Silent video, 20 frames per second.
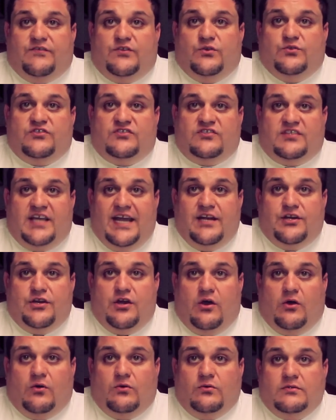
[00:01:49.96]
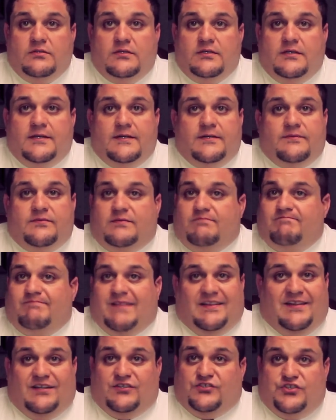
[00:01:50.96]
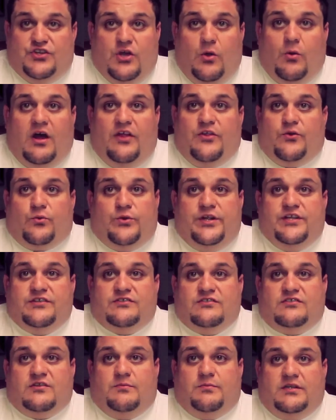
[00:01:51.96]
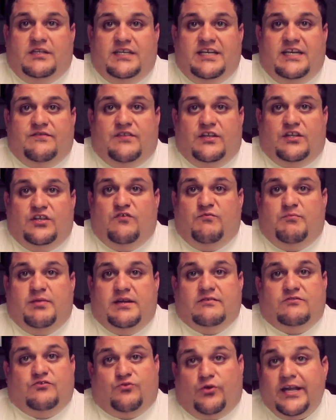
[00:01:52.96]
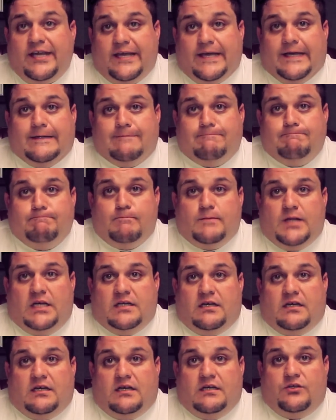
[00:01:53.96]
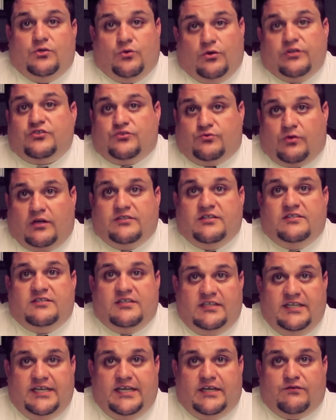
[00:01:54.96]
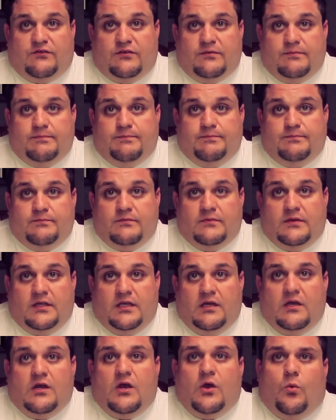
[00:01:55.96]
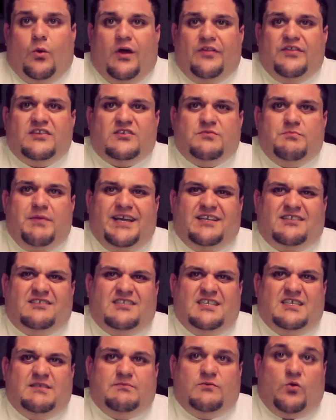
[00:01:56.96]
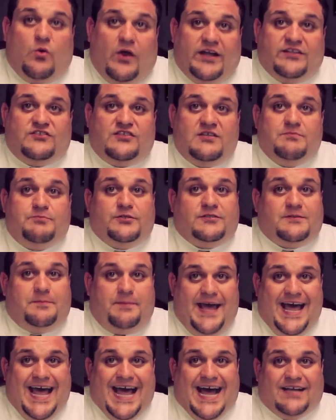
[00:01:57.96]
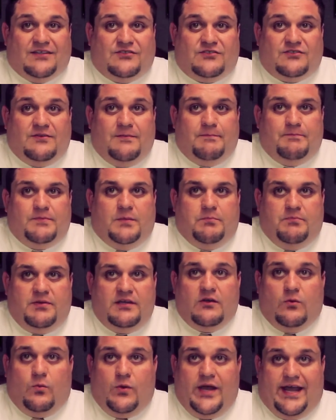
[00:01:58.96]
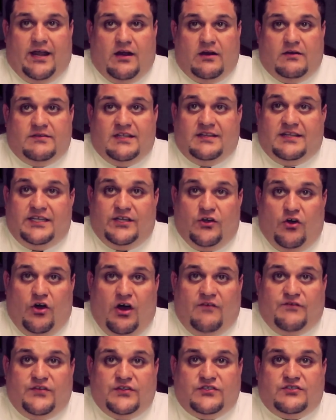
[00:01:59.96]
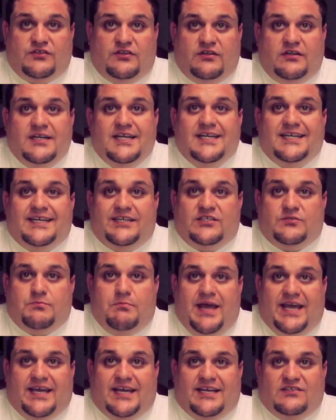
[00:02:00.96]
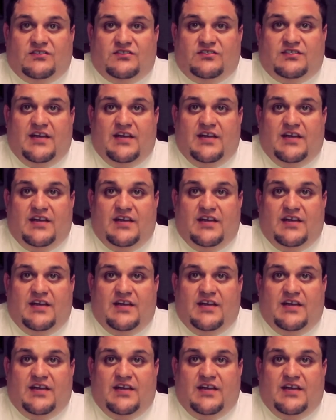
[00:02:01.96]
If you say no, and there's no other reason to believe that you've been drinking, you're instructed to leave. While this may seem quite simple to pass, be aware that the officer is making